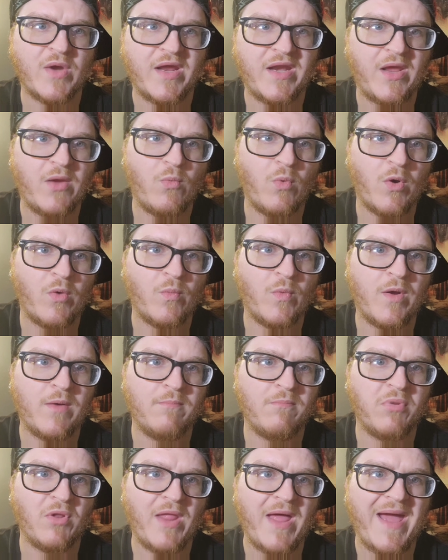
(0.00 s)
a 1/1
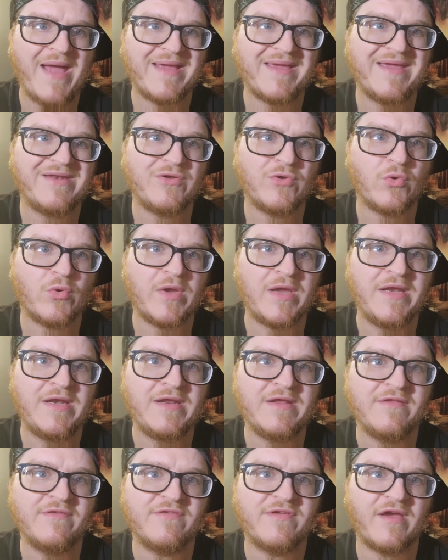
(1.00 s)
black and green
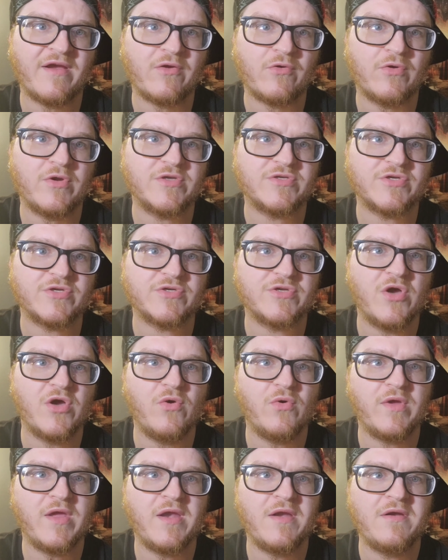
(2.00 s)
insect creature
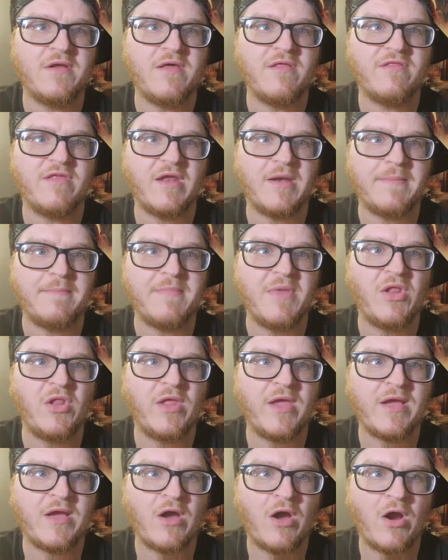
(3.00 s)
token, then mill
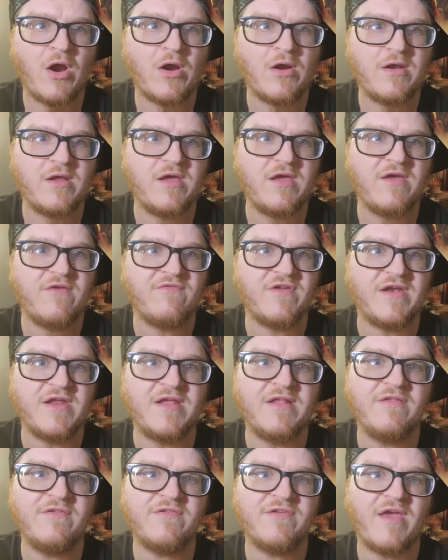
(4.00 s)
a card. If an
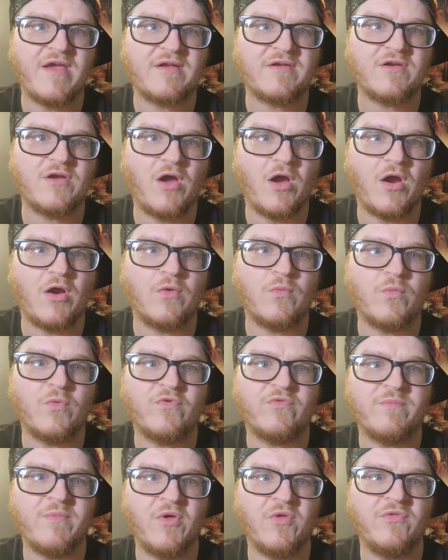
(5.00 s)
insect card
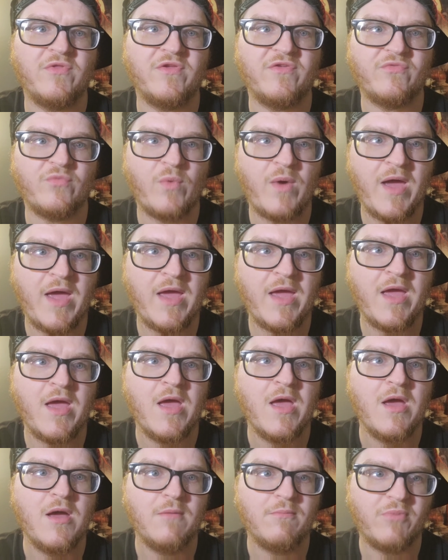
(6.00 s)
was milled this way,
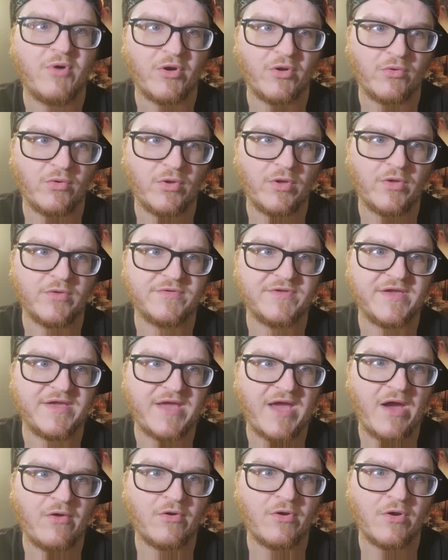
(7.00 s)
put a loyalty
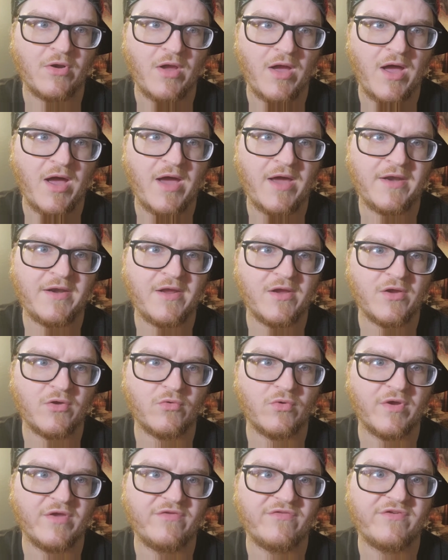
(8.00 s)
counter on
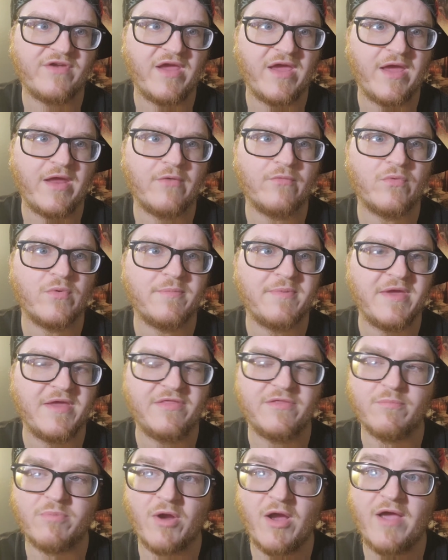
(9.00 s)
Grist and
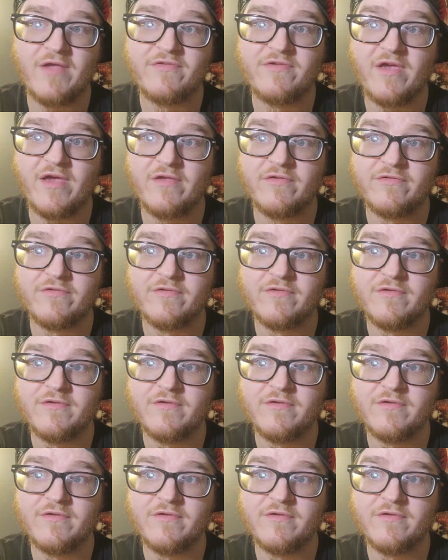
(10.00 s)
repeat the process.